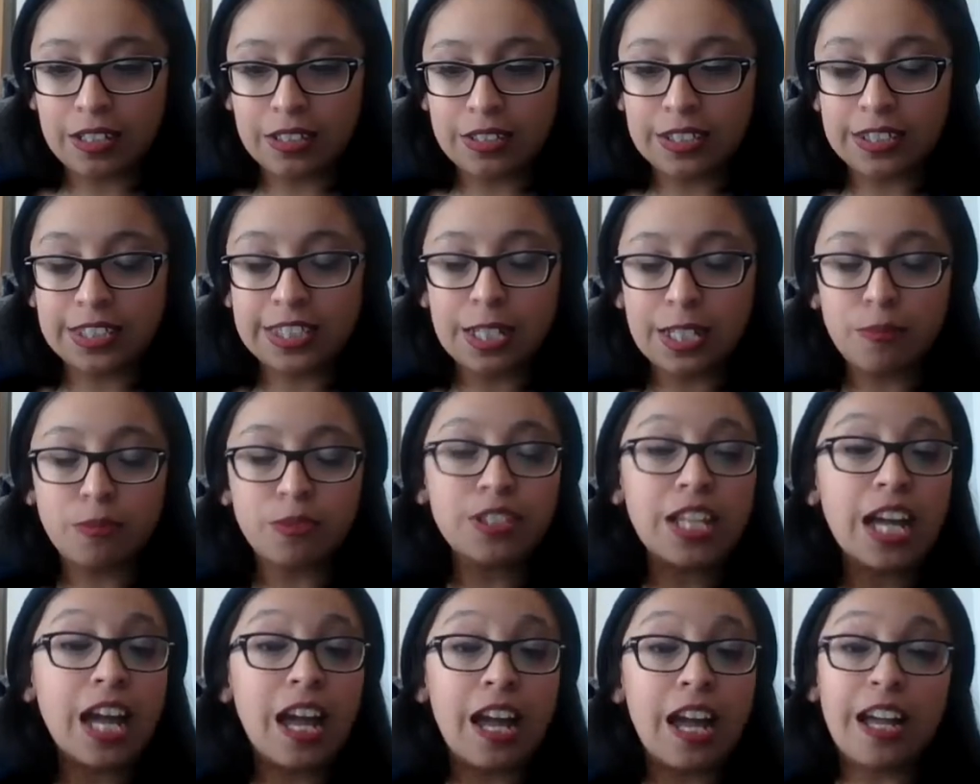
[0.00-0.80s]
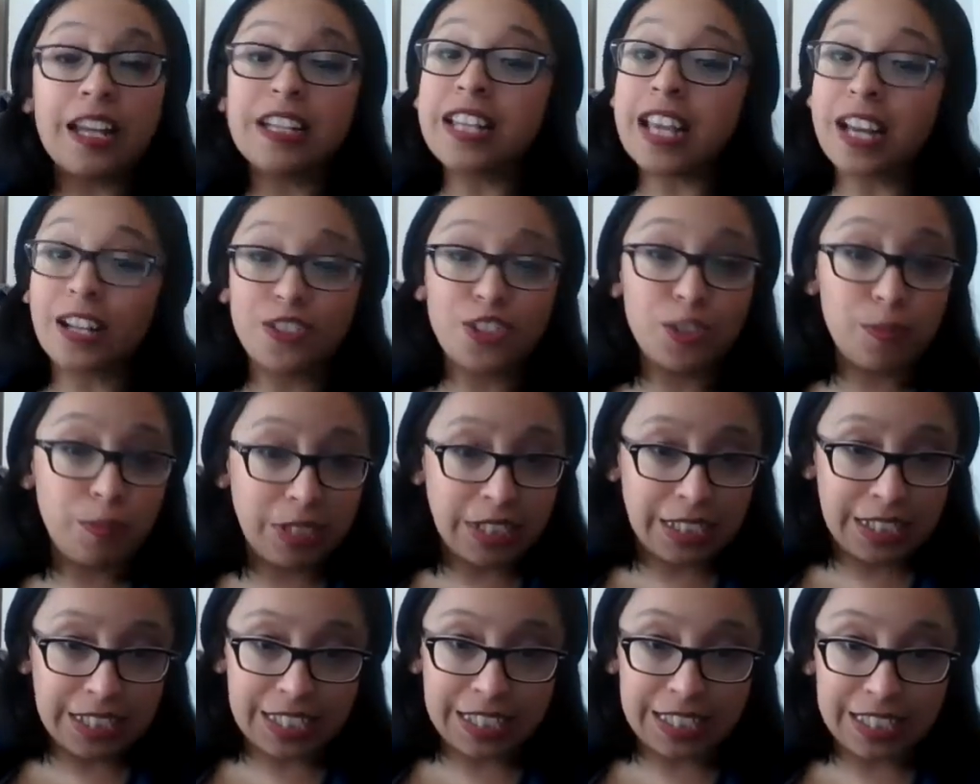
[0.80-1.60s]
disabled and
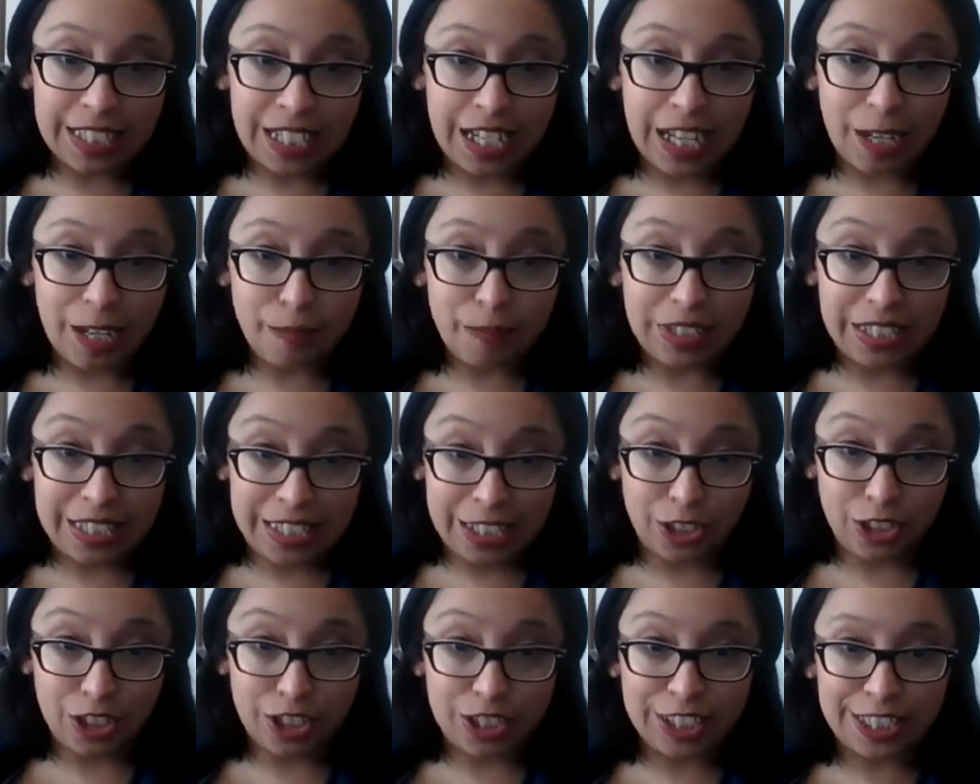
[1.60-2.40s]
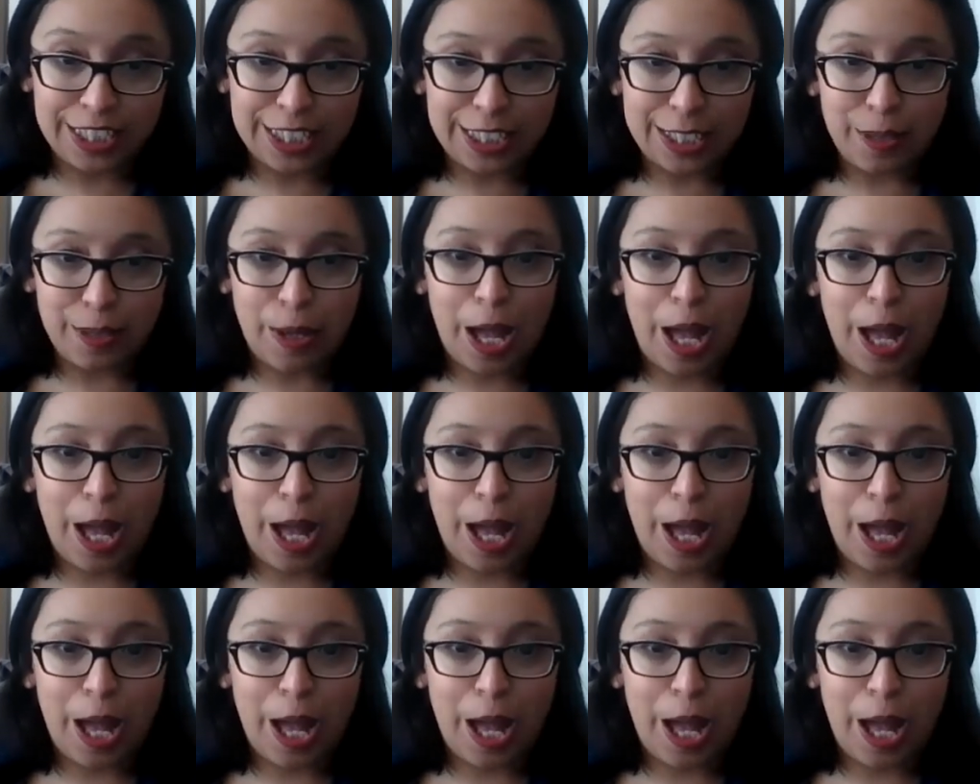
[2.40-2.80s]
LGBT leaders,